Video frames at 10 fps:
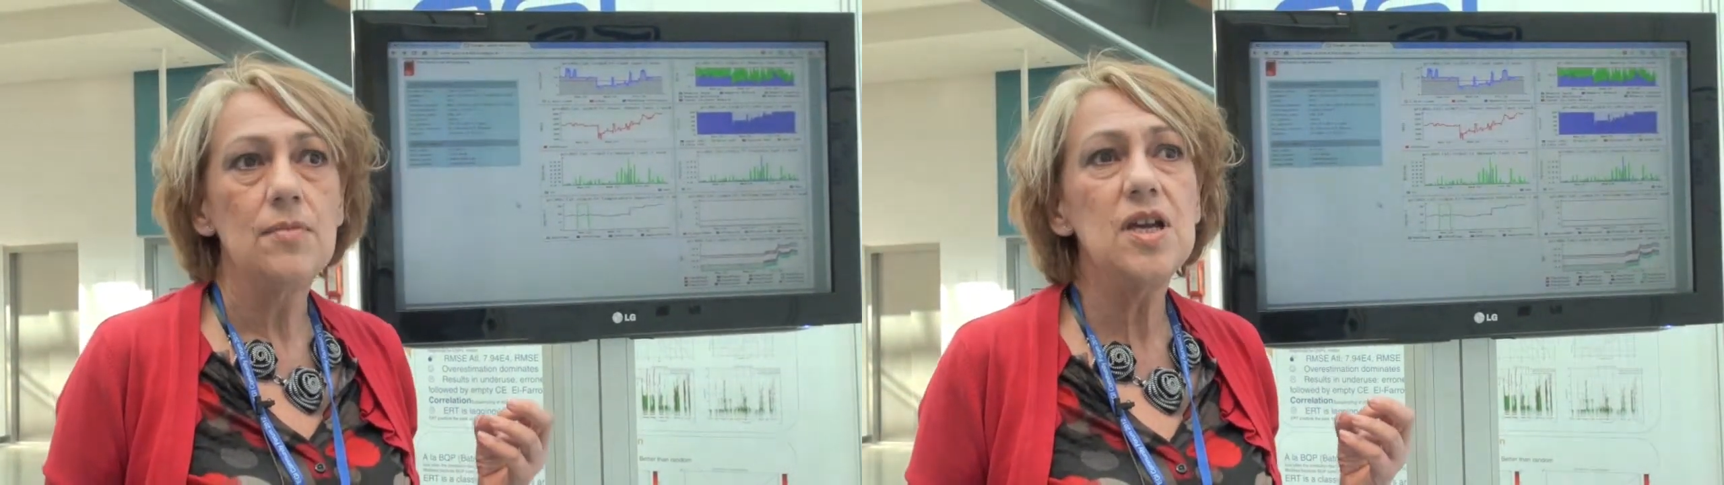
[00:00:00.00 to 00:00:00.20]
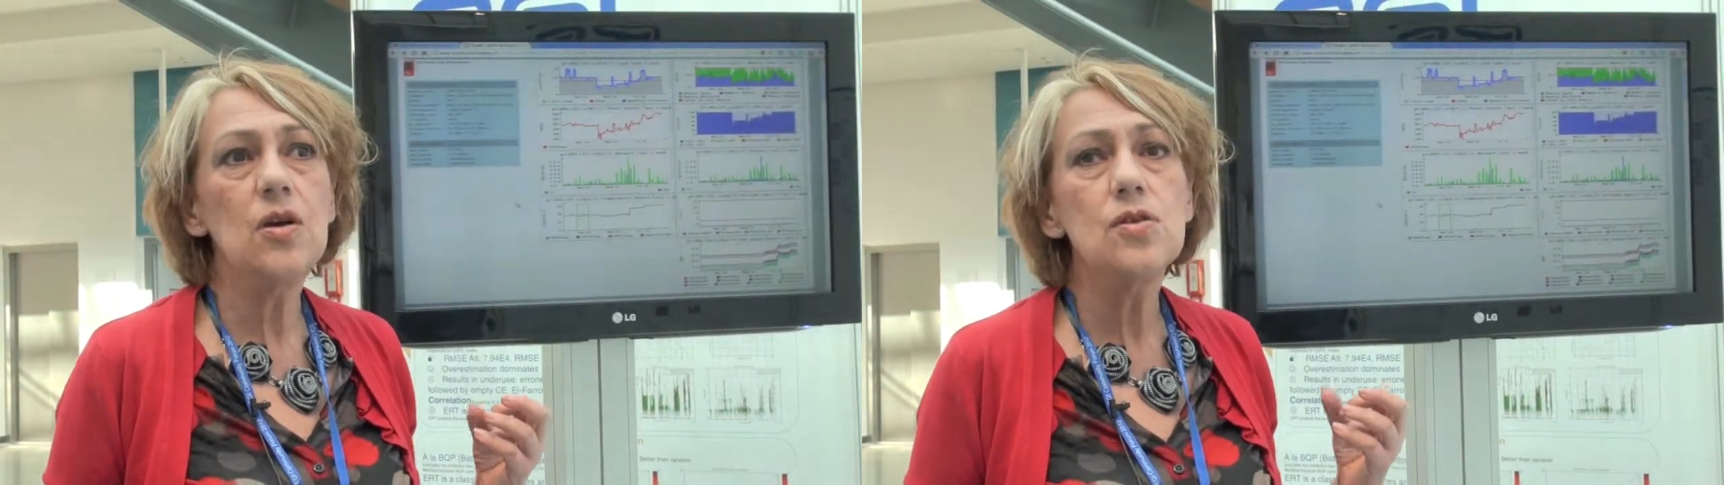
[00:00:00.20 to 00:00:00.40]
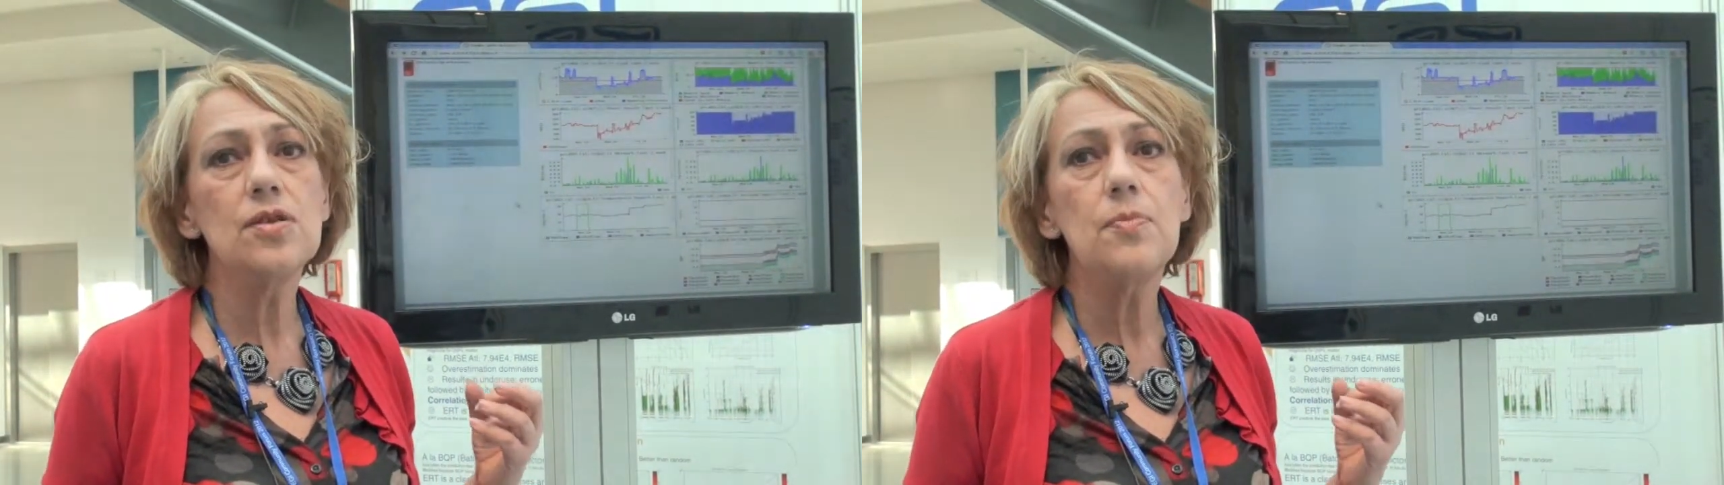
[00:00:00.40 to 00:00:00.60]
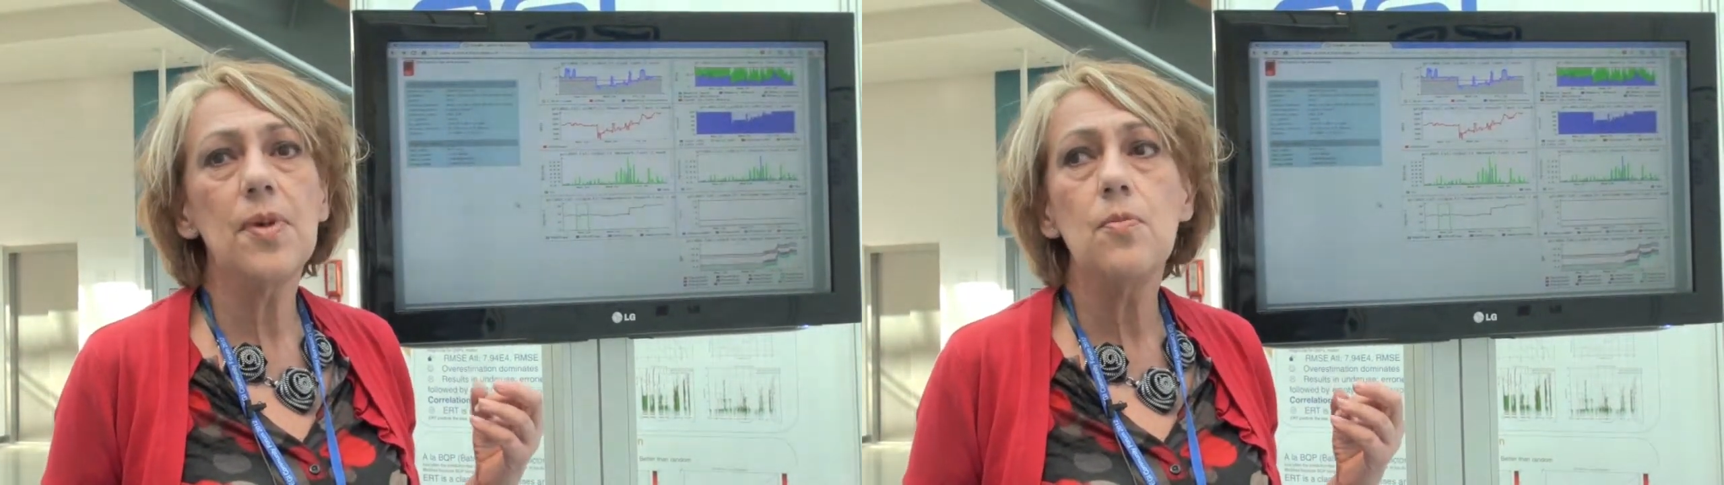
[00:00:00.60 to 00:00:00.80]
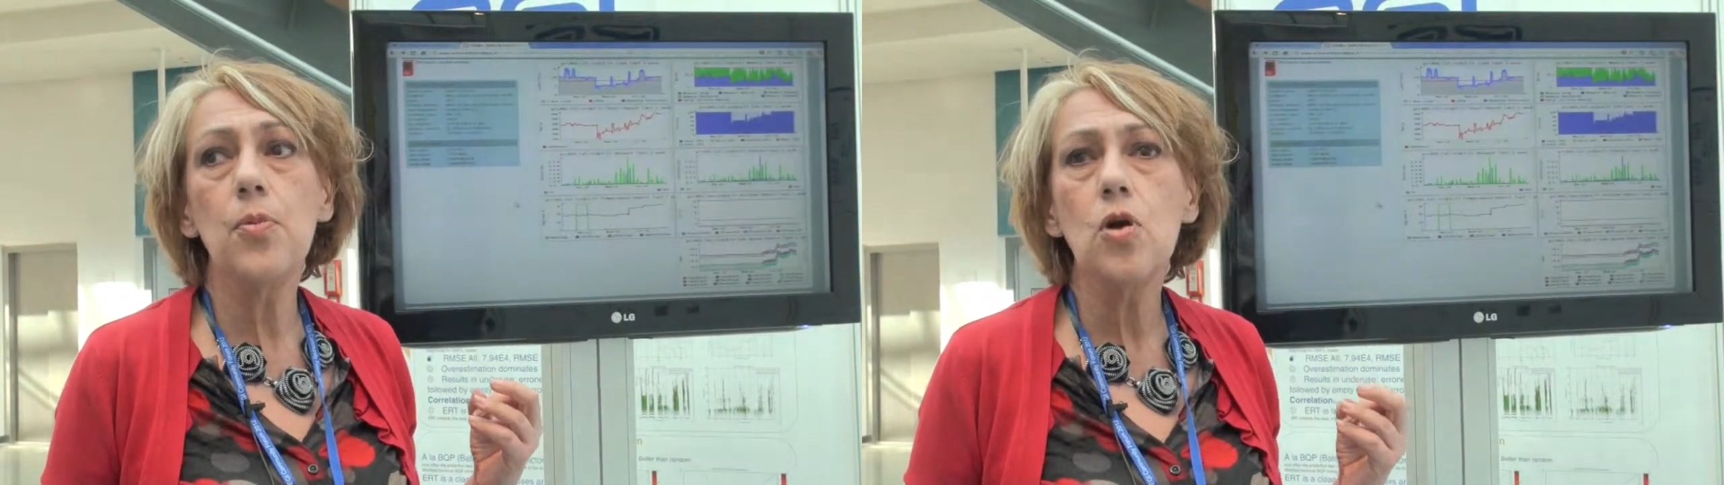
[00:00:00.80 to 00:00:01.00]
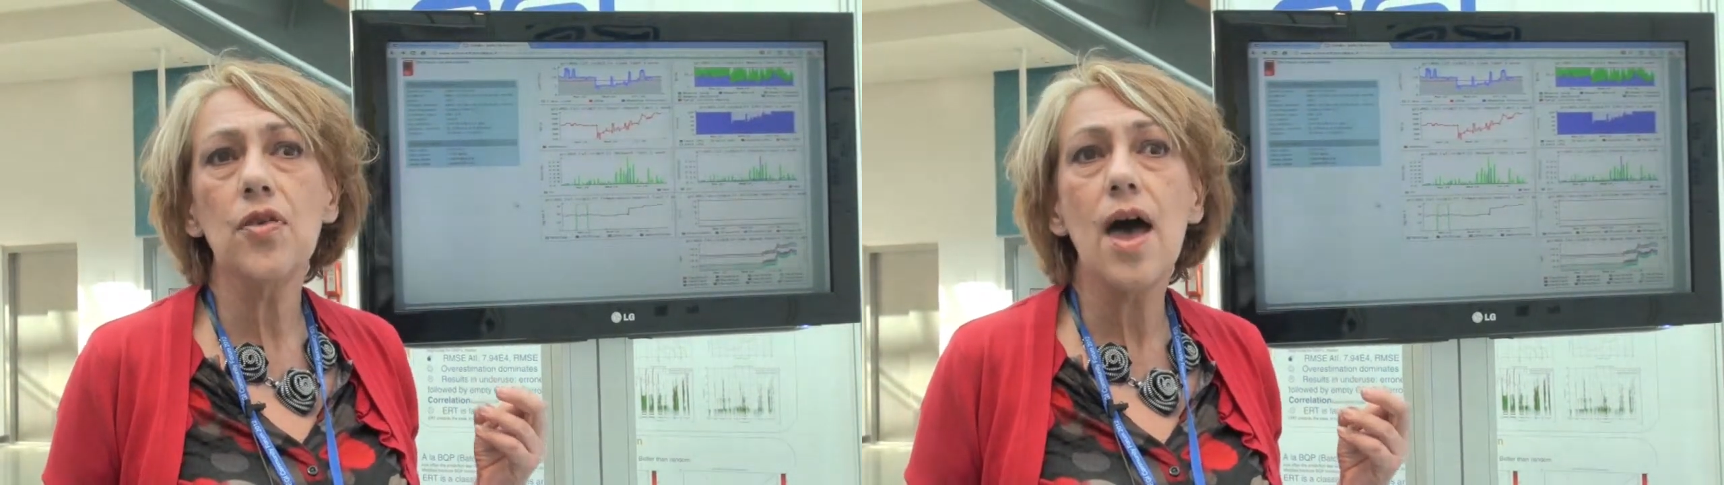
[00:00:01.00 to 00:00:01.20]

because both